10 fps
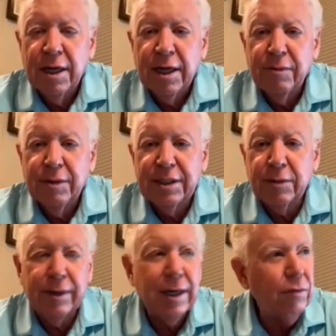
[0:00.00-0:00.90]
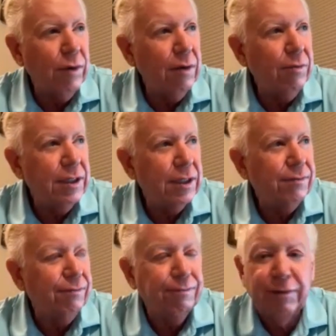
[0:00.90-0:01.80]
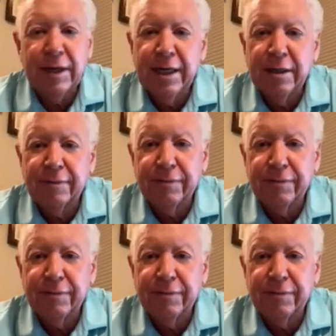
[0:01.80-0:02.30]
And we said, well, why don't we just fly to